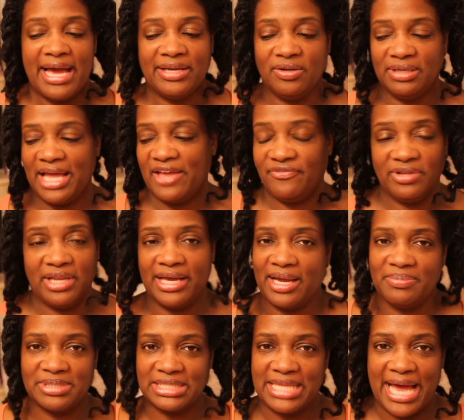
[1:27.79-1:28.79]
I don't feel
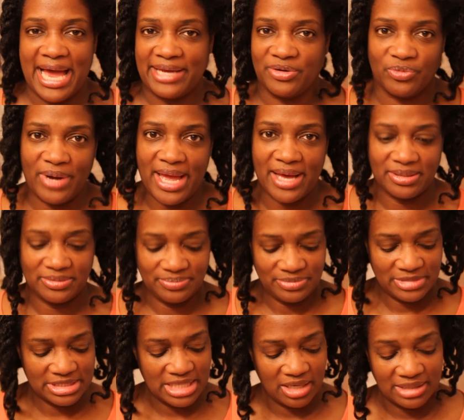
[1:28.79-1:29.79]
like I'm sliding around.
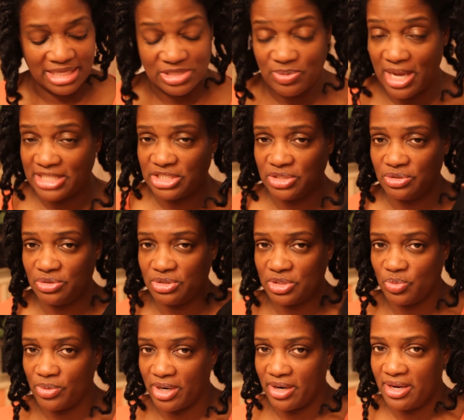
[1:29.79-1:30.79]
So that's why I choose
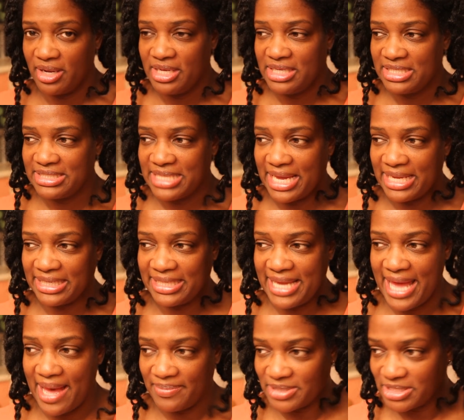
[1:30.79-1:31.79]
to wear satin
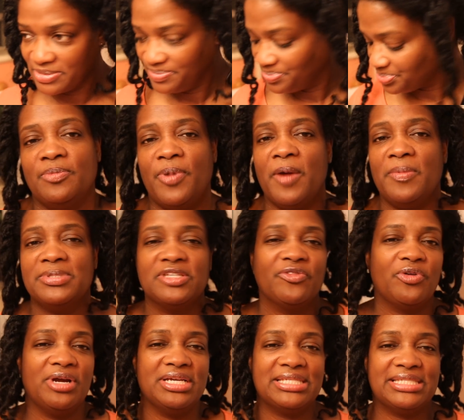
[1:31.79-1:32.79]
caps. The purpose
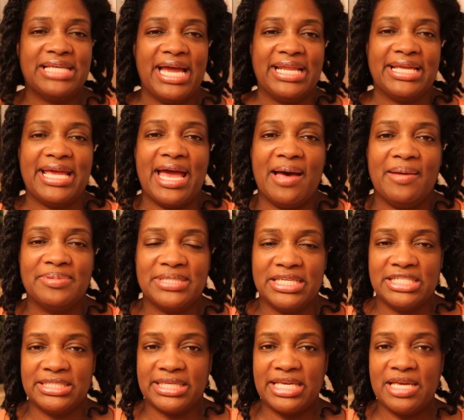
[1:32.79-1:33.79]
of wearing satin caps
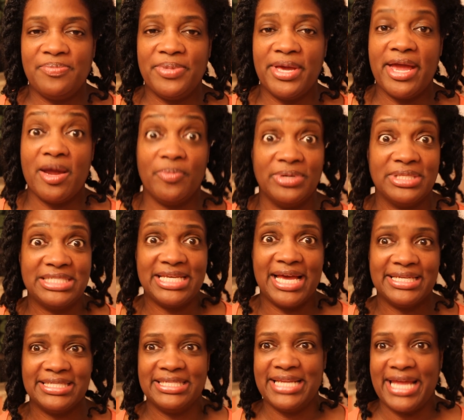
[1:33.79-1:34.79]
is to keep your hair
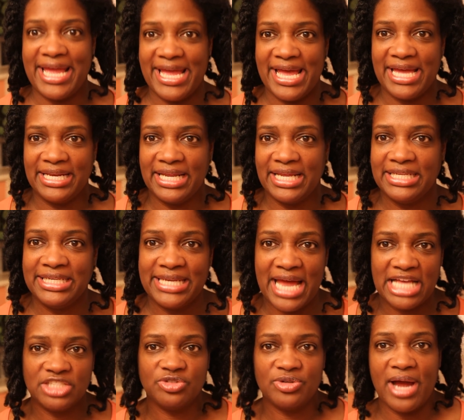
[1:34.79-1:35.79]
protected and
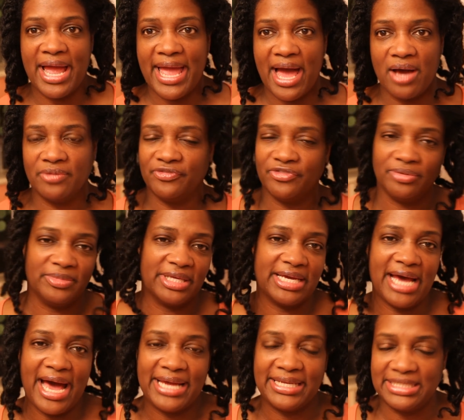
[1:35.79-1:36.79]
not dry out from the
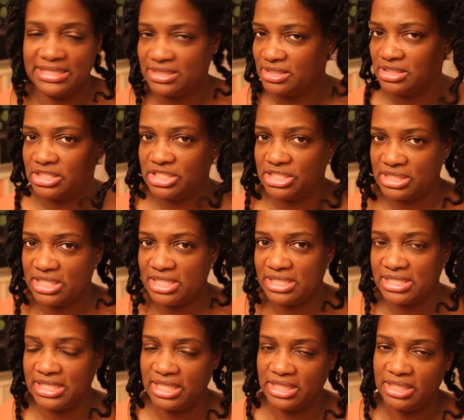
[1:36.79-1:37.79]
cotton
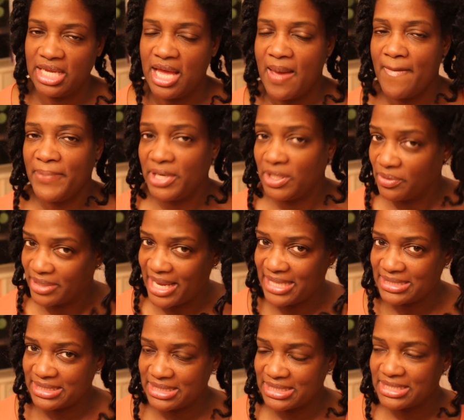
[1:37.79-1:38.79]
sheets and
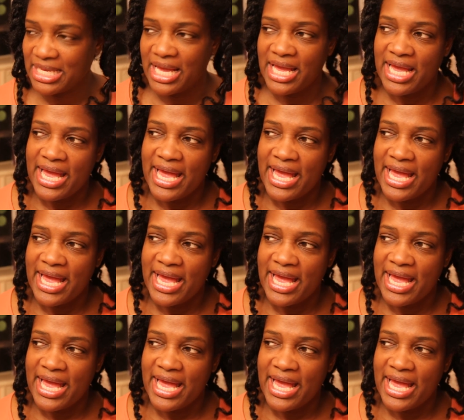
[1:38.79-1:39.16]
pillowcases.